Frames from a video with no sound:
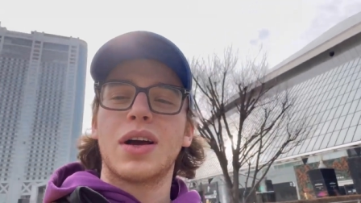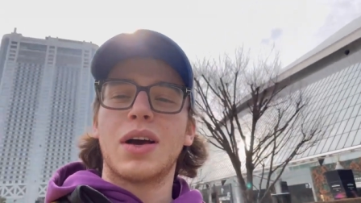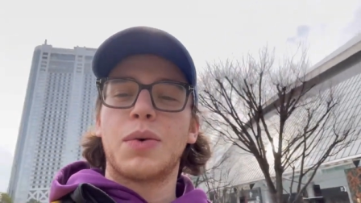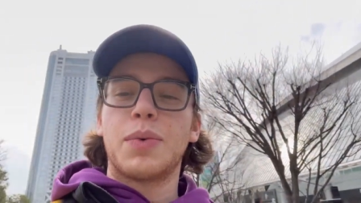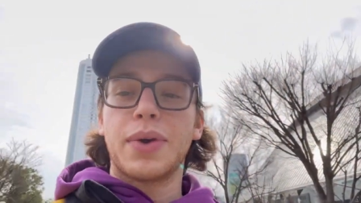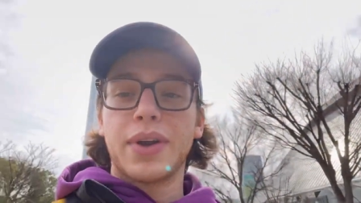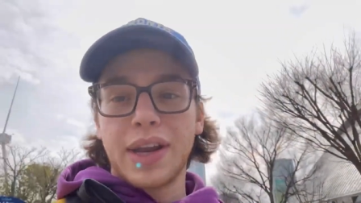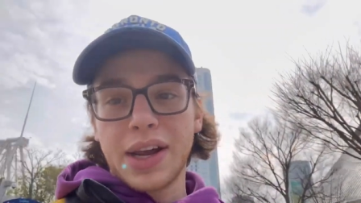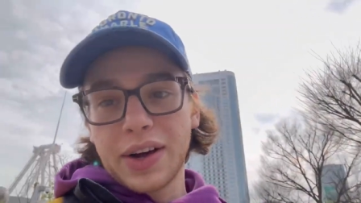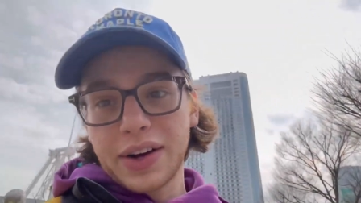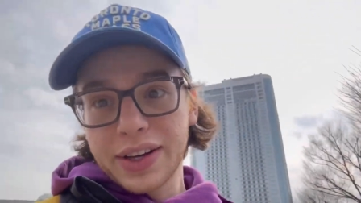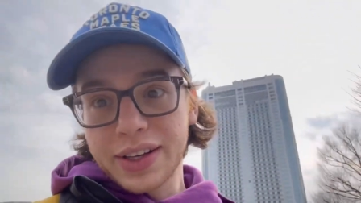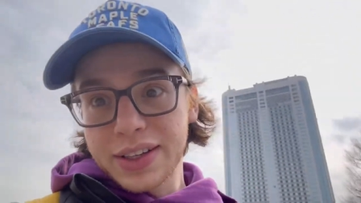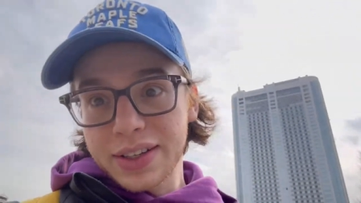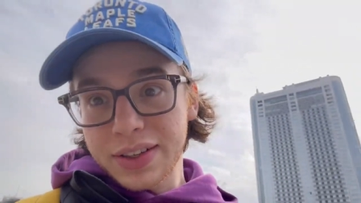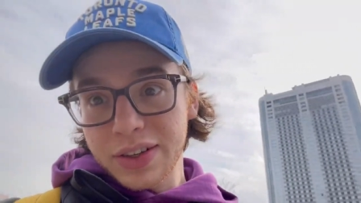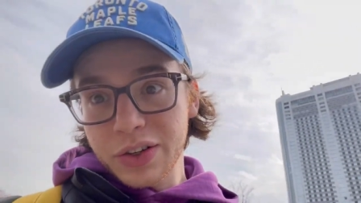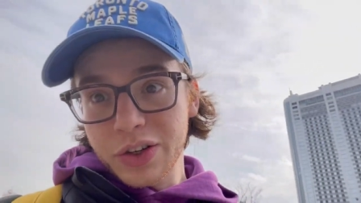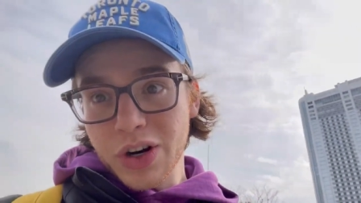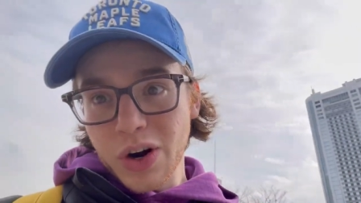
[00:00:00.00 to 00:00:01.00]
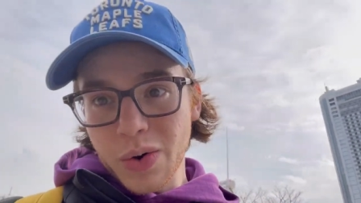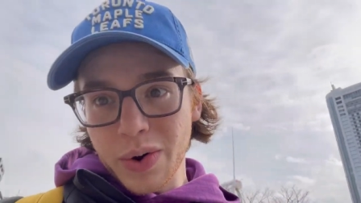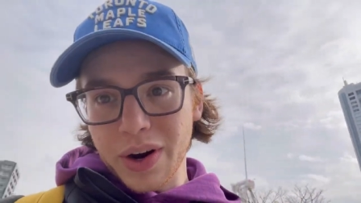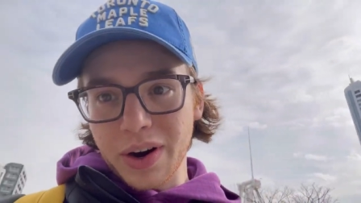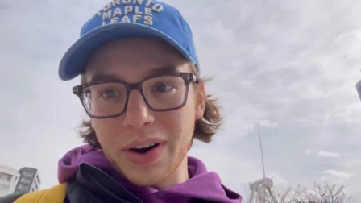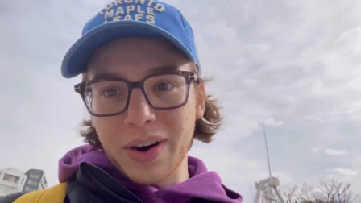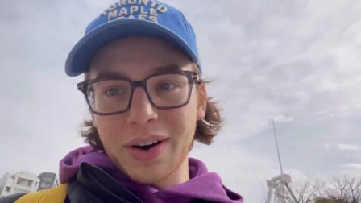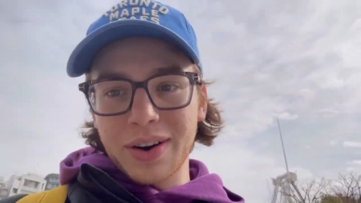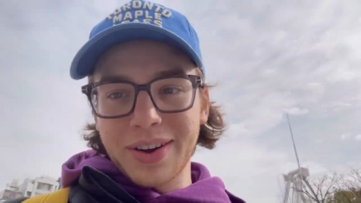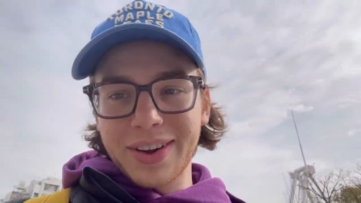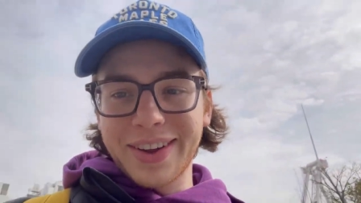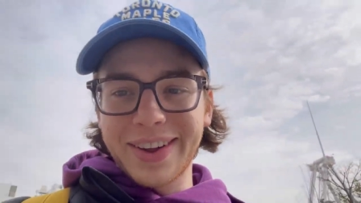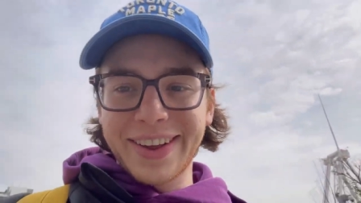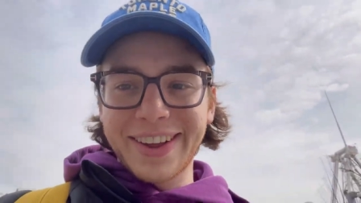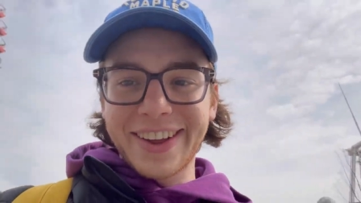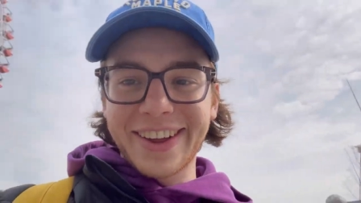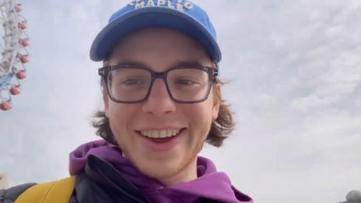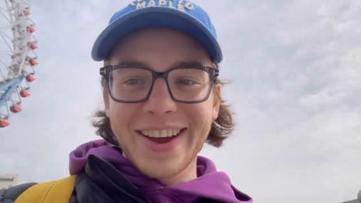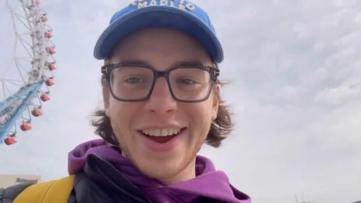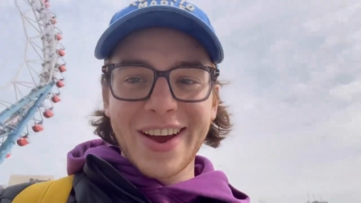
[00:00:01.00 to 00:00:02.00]
One day I'll get to see a show here,
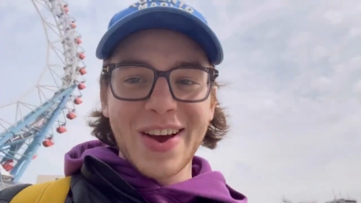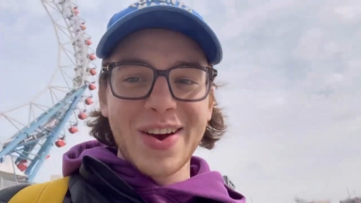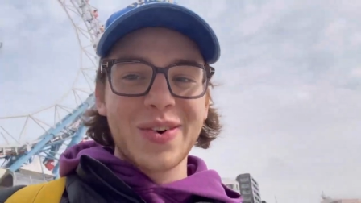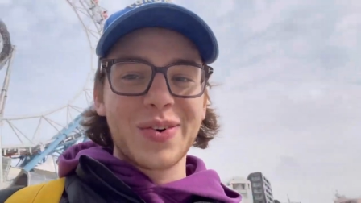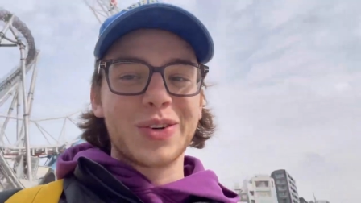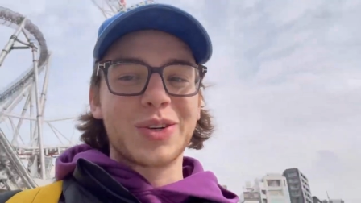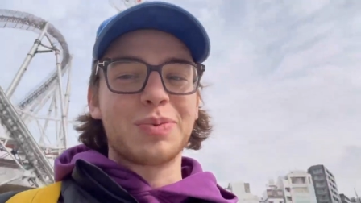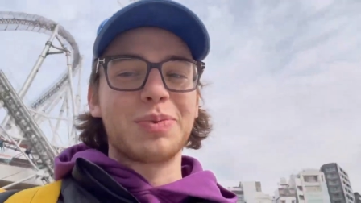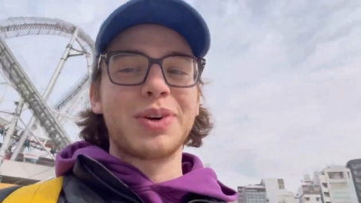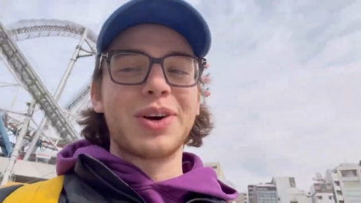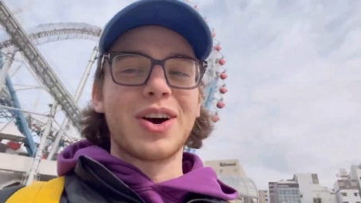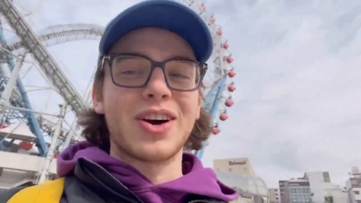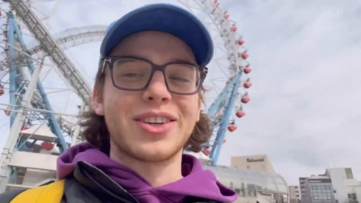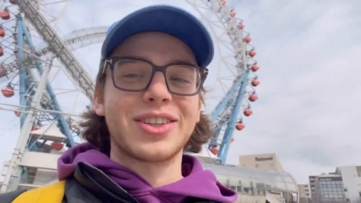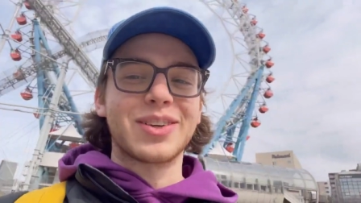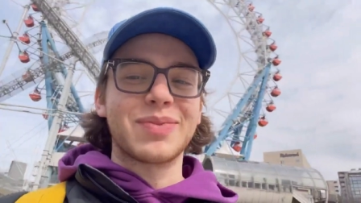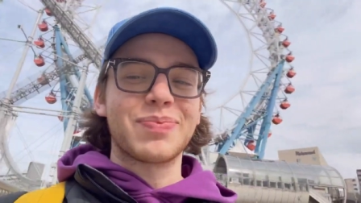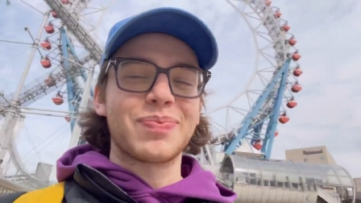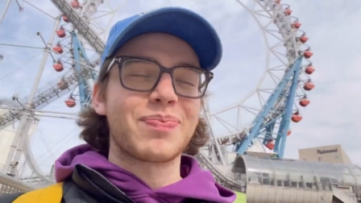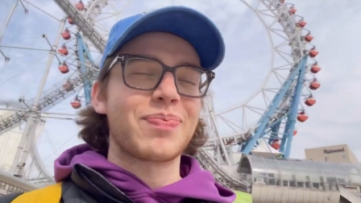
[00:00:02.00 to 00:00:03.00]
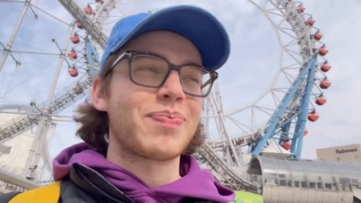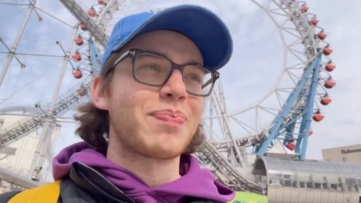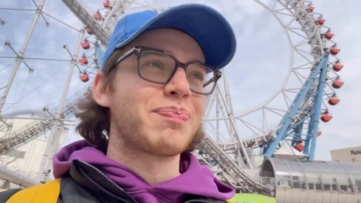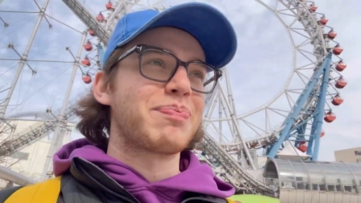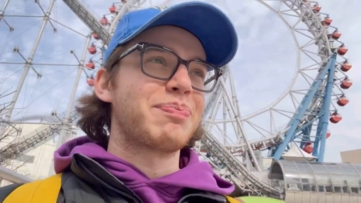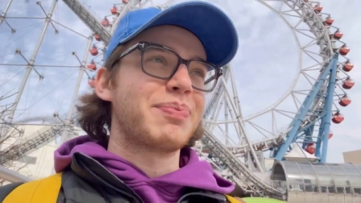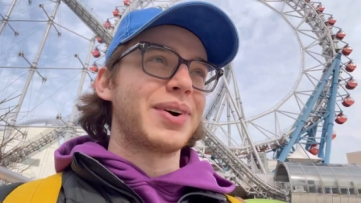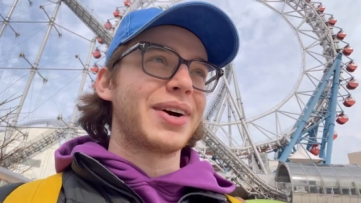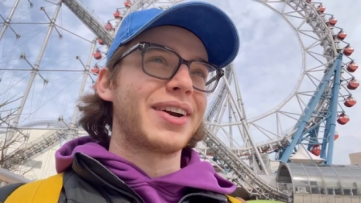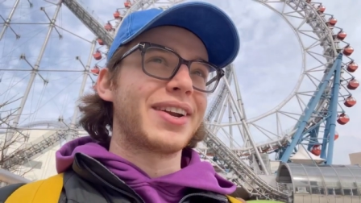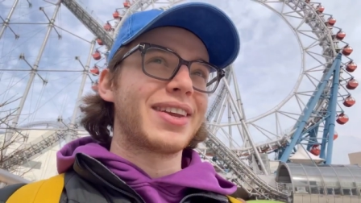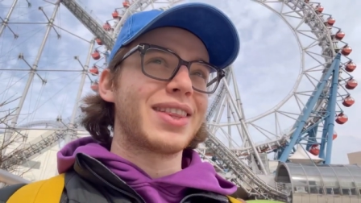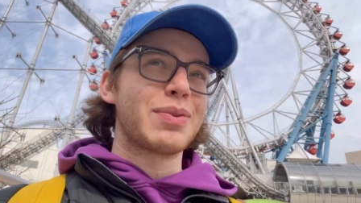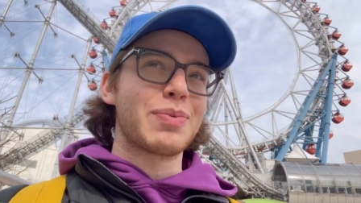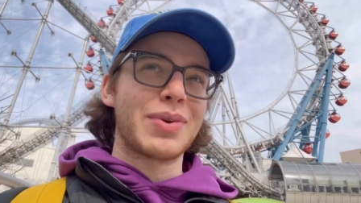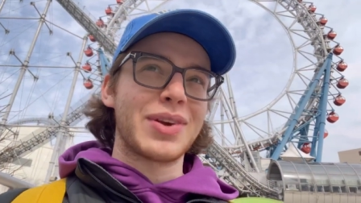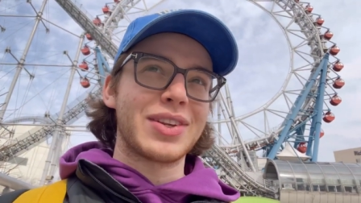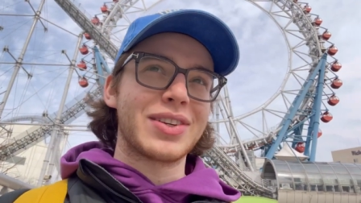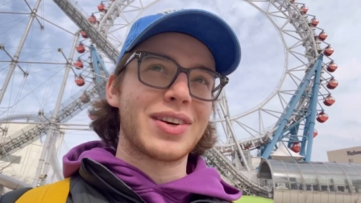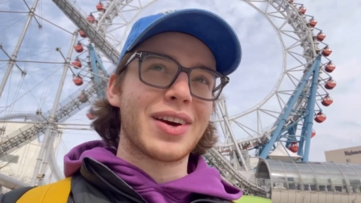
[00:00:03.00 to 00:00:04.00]
which would be awesome. But in the
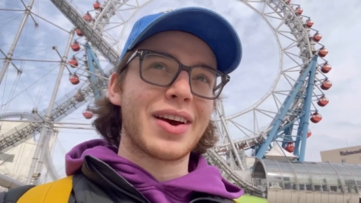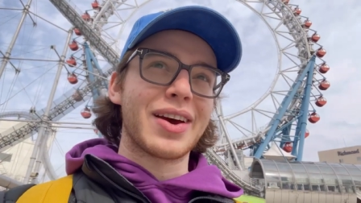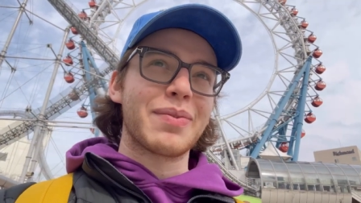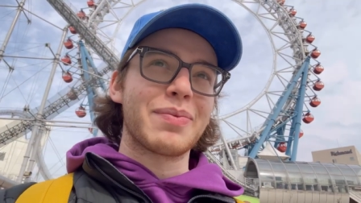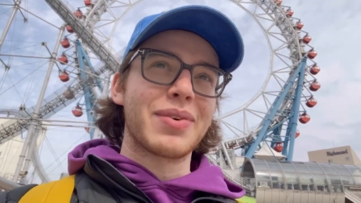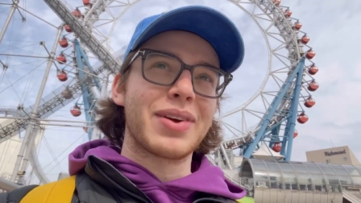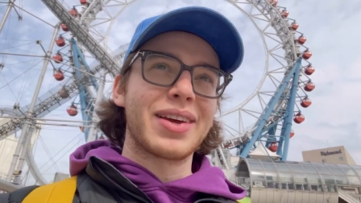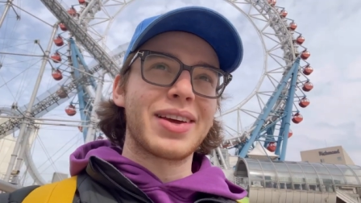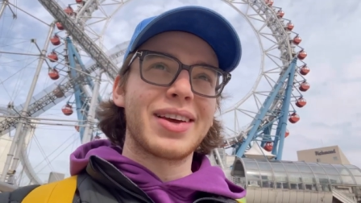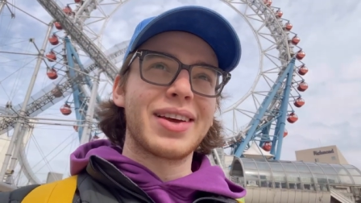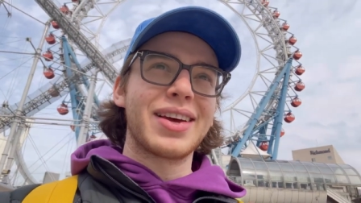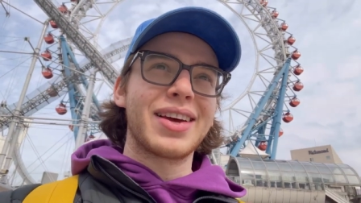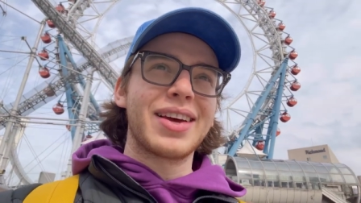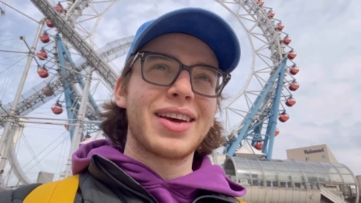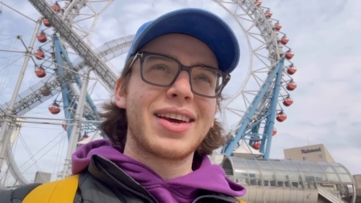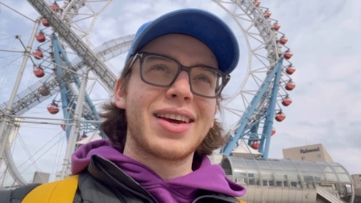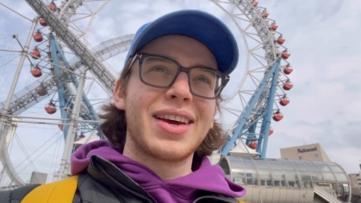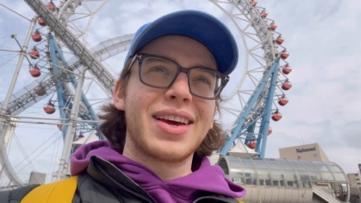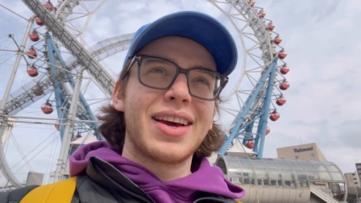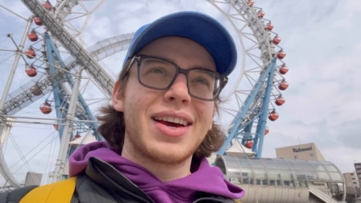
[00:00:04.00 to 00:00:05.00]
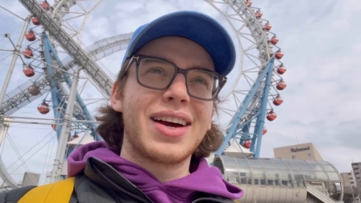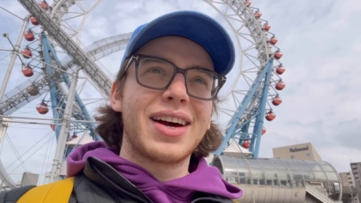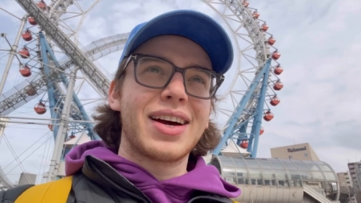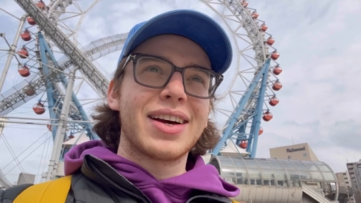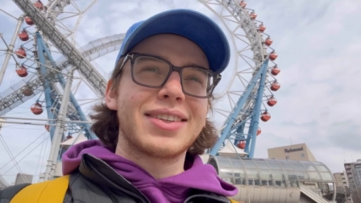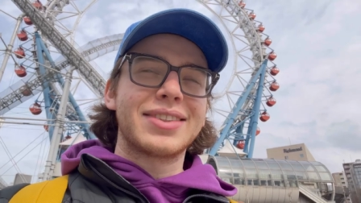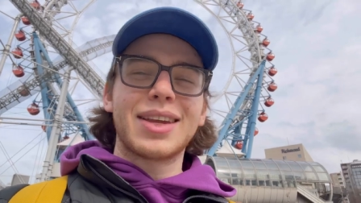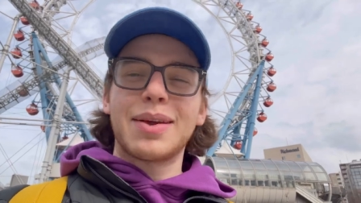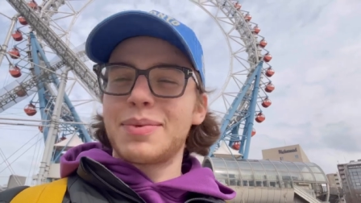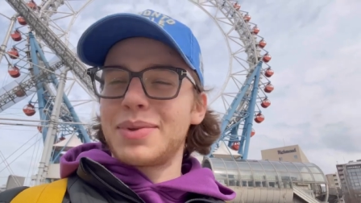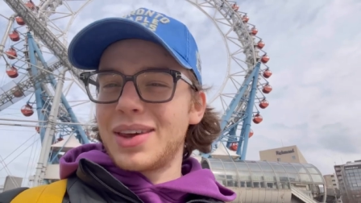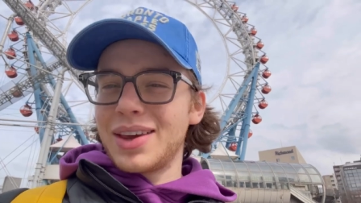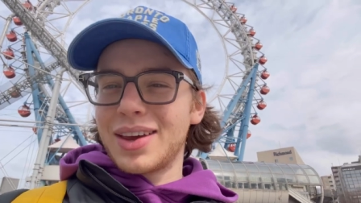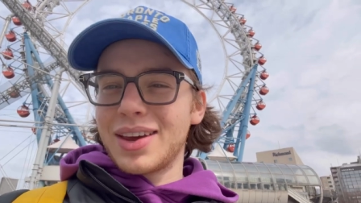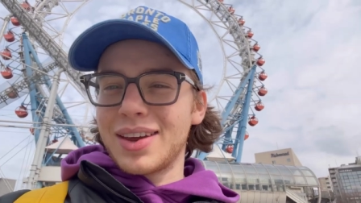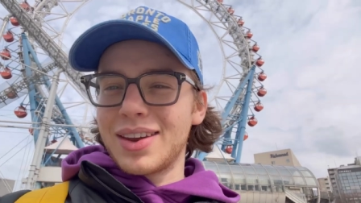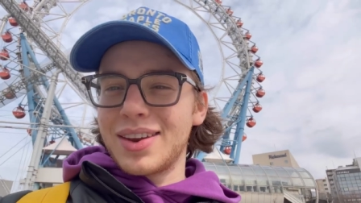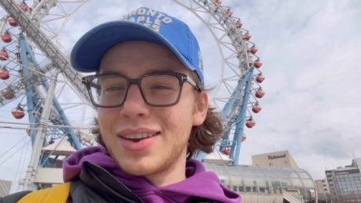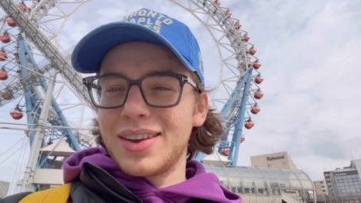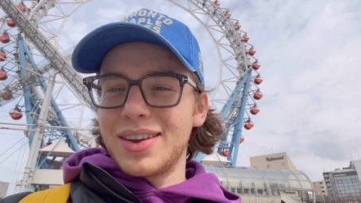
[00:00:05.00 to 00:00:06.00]
meantime, it's time to kick it.